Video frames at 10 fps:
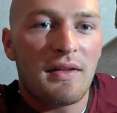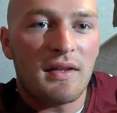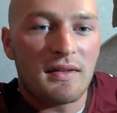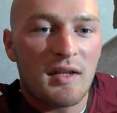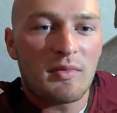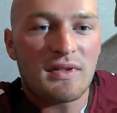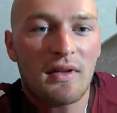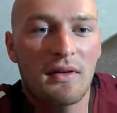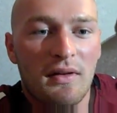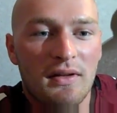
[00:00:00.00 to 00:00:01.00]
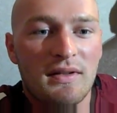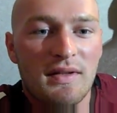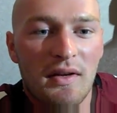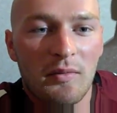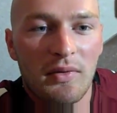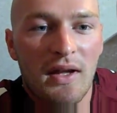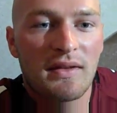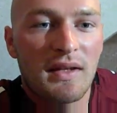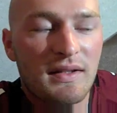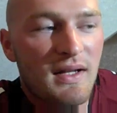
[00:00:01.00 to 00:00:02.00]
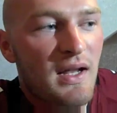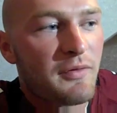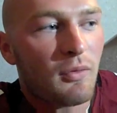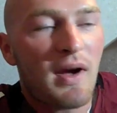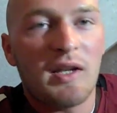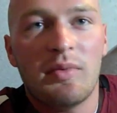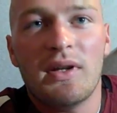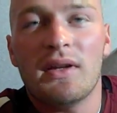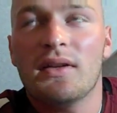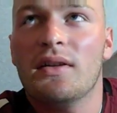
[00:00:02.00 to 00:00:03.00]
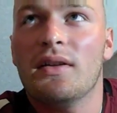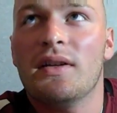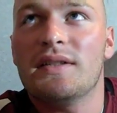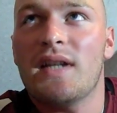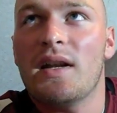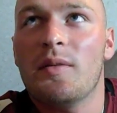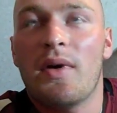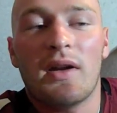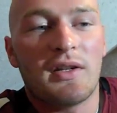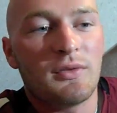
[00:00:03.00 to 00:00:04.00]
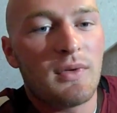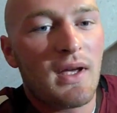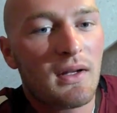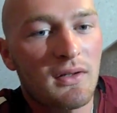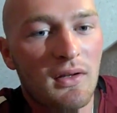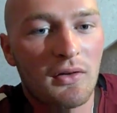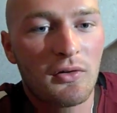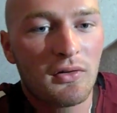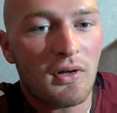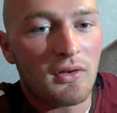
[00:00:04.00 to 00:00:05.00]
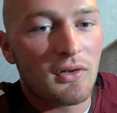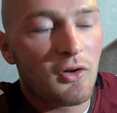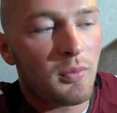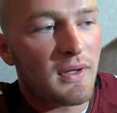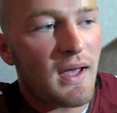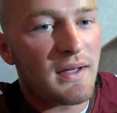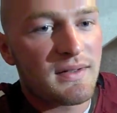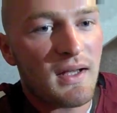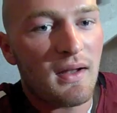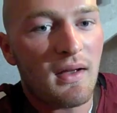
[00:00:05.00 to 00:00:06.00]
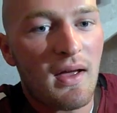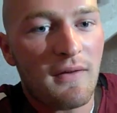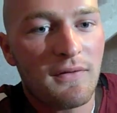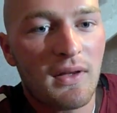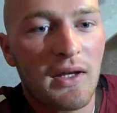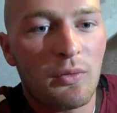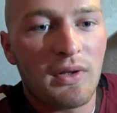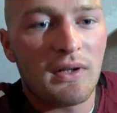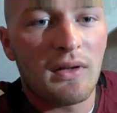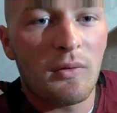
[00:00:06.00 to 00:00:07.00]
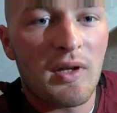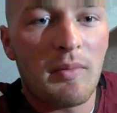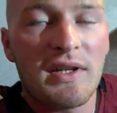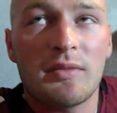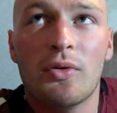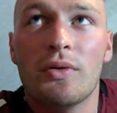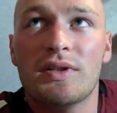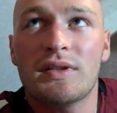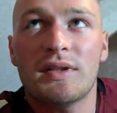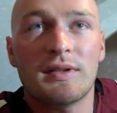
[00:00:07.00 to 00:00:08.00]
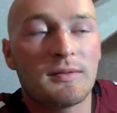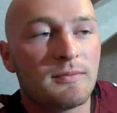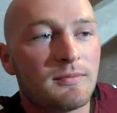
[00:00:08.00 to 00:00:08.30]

I think the team could tell, but I think he's got every right to be excited about it, because we got a good group of guys that I feel like we can make some noise this season.